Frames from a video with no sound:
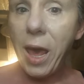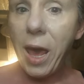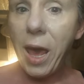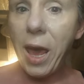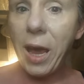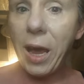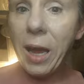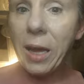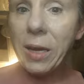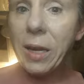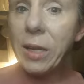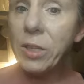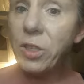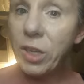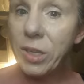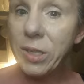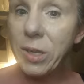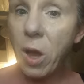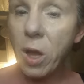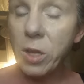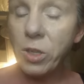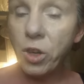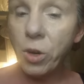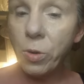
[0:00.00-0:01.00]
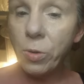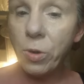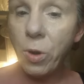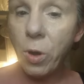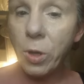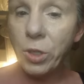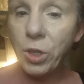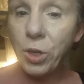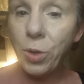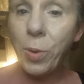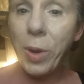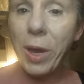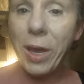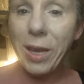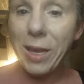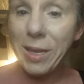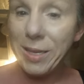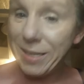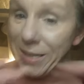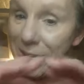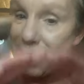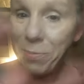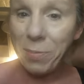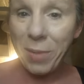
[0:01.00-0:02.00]
And I just got turned on to it. He
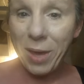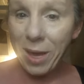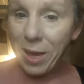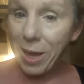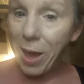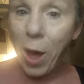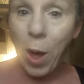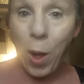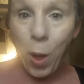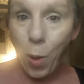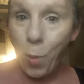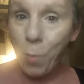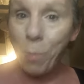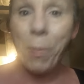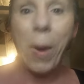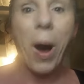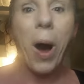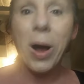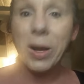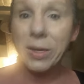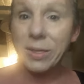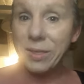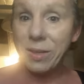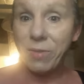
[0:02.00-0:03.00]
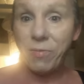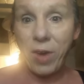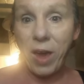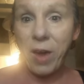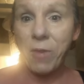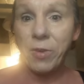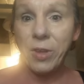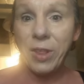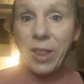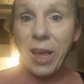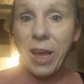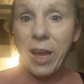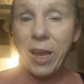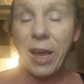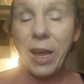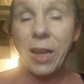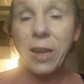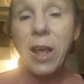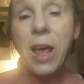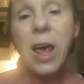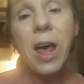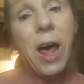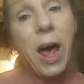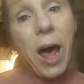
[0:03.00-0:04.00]
sent me a whole box of everything.
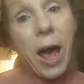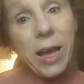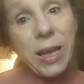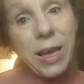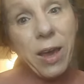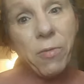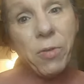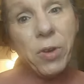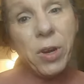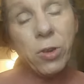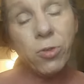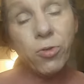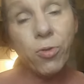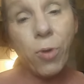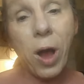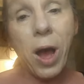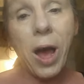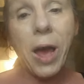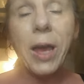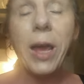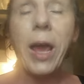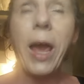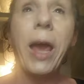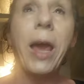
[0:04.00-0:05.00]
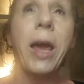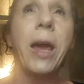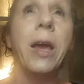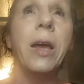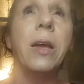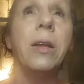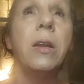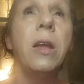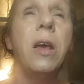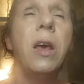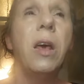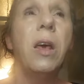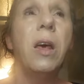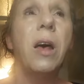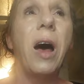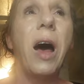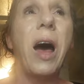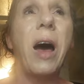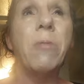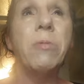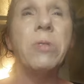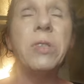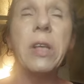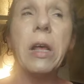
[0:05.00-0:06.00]
And I gave it a try. And
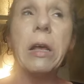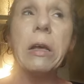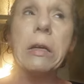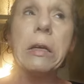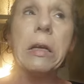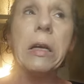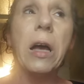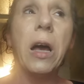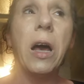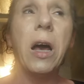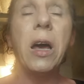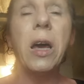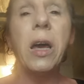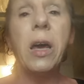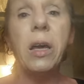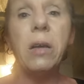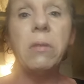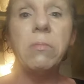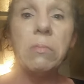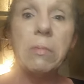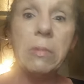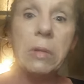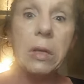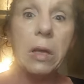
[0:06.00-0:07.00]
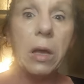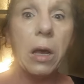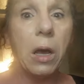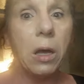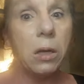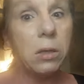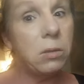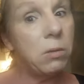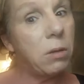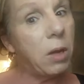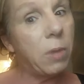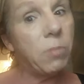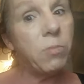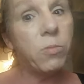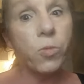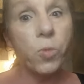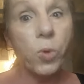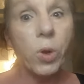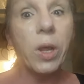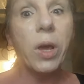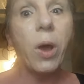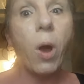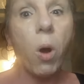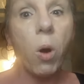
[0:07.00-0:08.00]
I was like, I'm
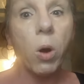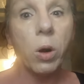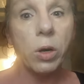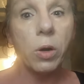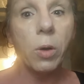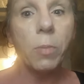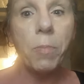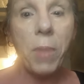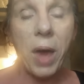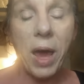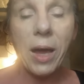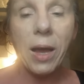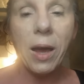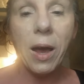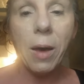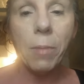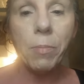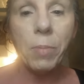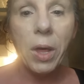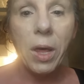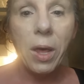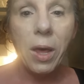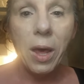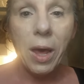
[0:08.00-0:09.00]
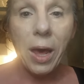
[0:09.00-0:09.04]
really hard on makeup.